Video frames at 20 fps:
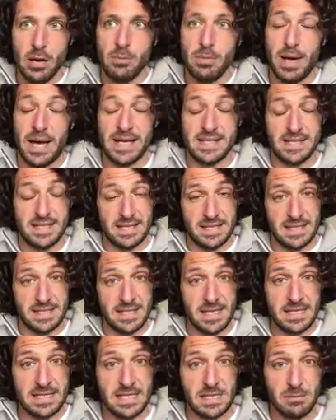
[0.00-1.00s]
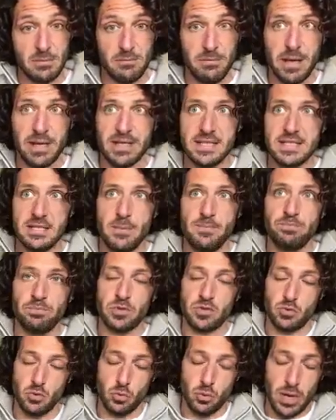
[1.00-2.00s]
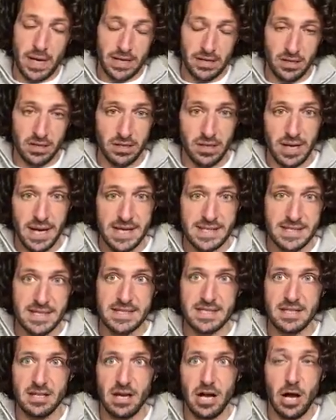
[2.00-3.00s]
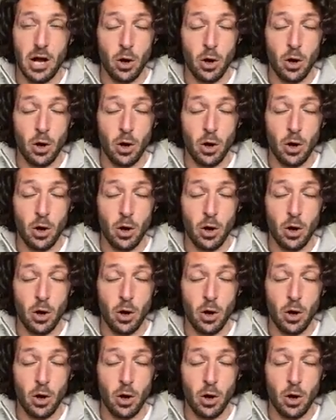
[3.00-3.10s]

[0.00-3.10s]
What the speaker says: but as a system of medicine, it's recognized as the